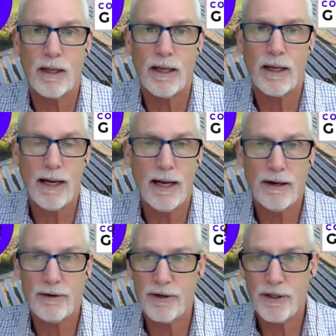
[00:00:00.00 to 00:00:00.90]

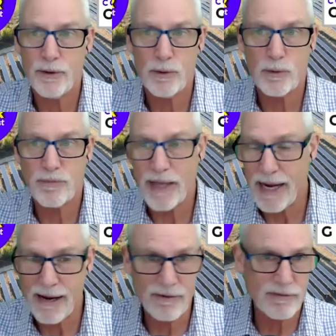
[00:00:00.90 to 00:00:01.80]
And they
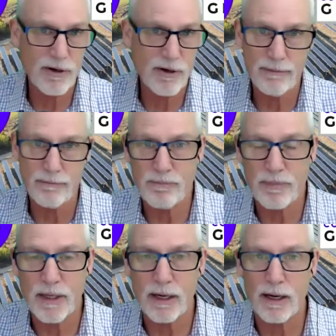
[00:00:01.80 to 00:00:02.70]
have a very
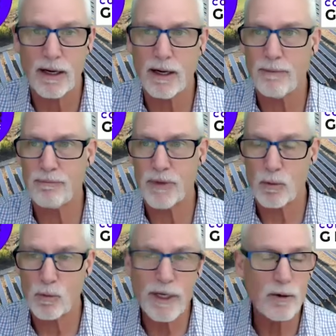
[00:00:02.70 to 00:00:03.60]

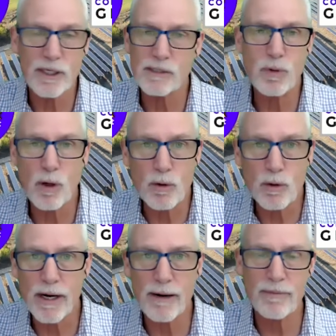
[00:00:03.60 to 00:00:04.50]
rigorous
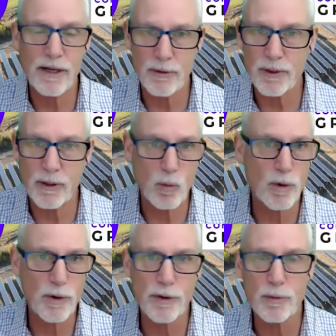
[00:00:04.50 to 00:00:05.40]
program that you can
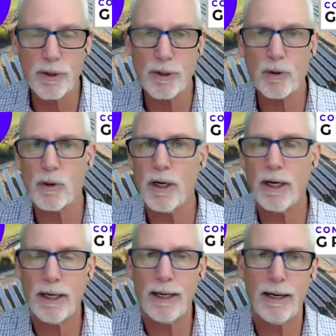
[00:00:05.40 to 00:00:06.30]
work through.
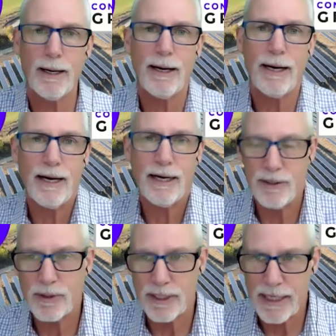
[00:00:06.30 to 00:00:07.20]

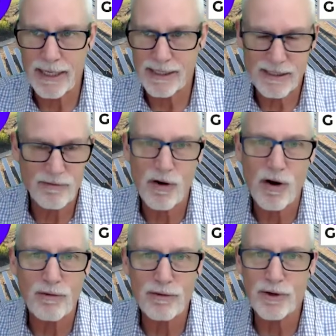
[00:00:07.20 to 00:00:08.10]
You can get as
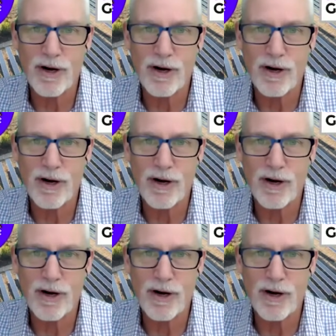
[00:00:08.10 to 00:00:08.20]
involved or